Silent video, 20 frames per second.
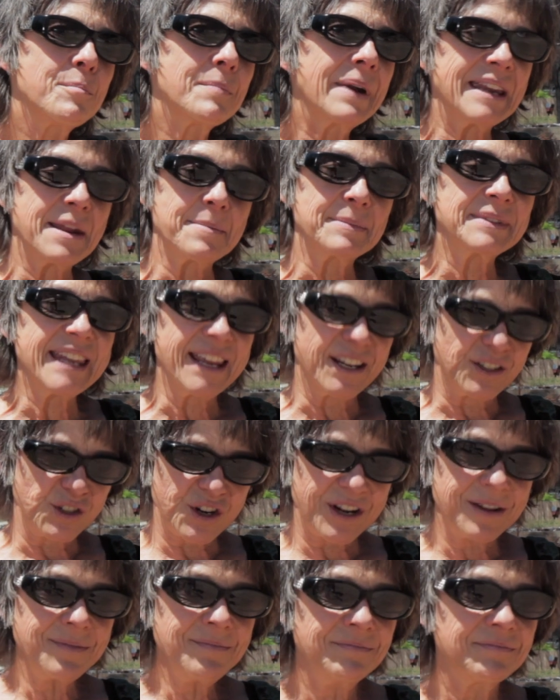My name is
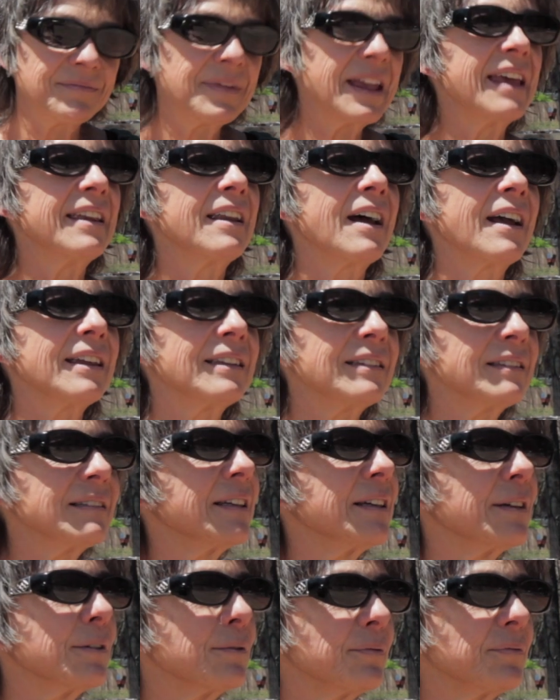Angie, and I
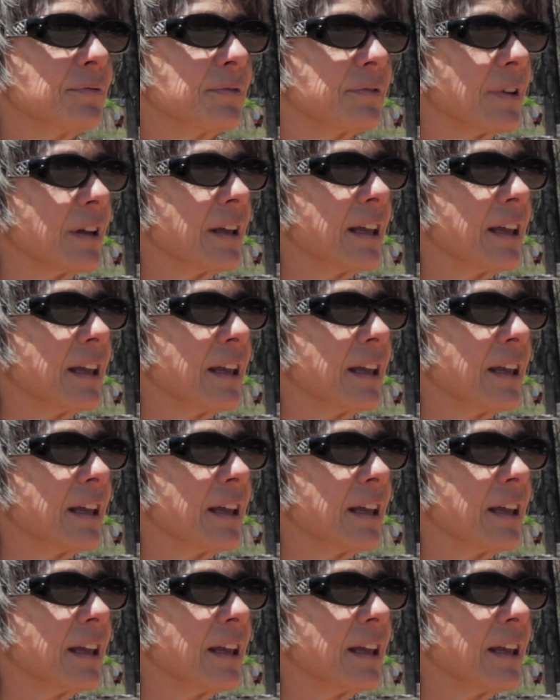lived